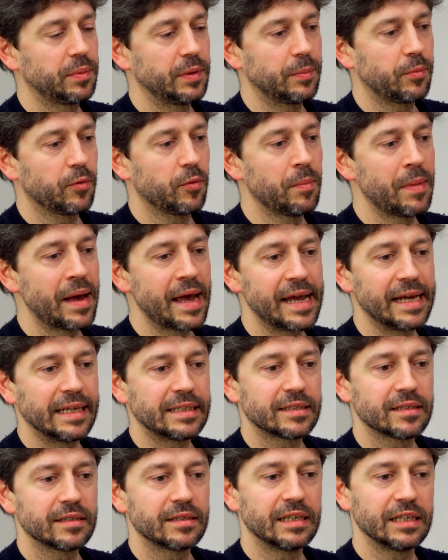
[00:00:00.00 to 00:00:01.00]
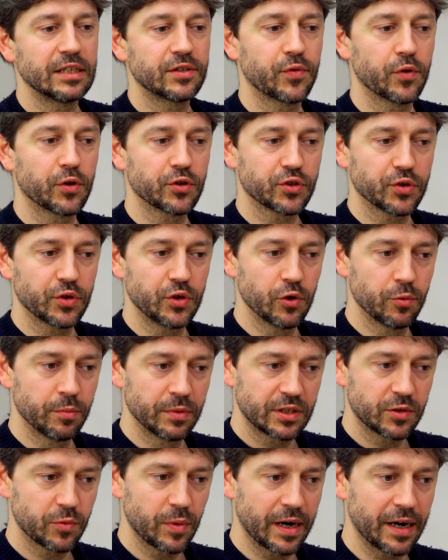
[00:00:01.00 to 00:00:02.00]
people made these virtual
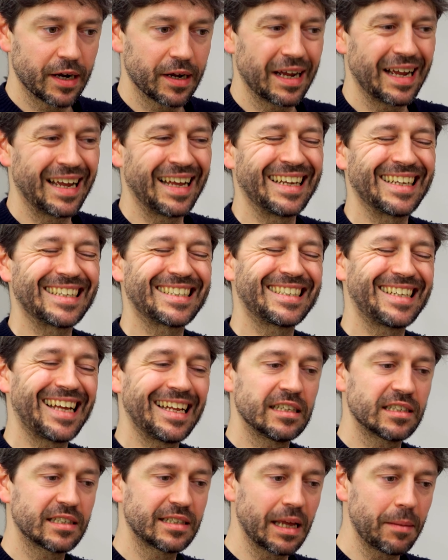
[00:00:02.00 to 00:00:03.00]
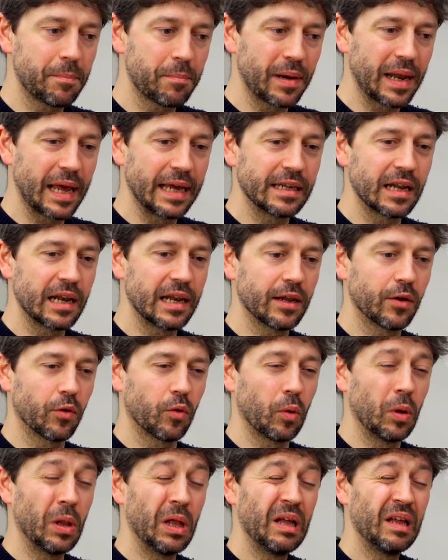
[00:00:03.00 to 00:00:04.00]
humans where, in a sense, they played a
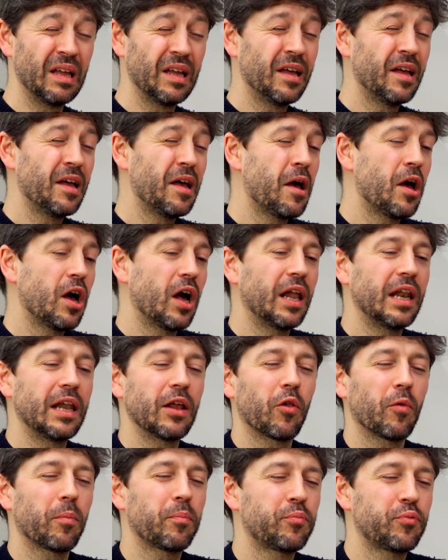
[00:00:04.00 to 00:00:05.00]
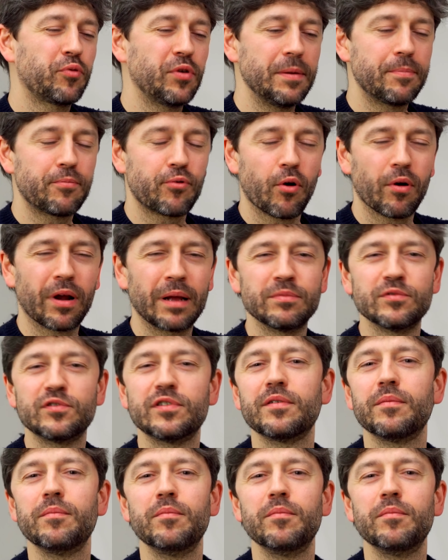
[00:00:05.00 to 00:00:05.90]
little pre-programmed